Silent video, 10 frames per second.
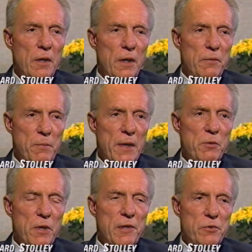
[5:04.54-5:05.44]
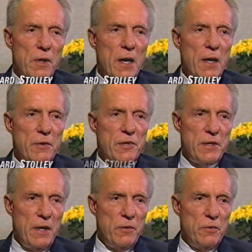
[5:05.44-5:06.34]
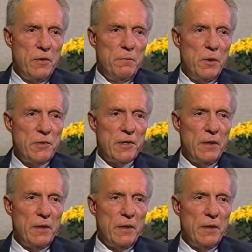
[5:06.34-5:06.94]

in many ways to a higher standard than most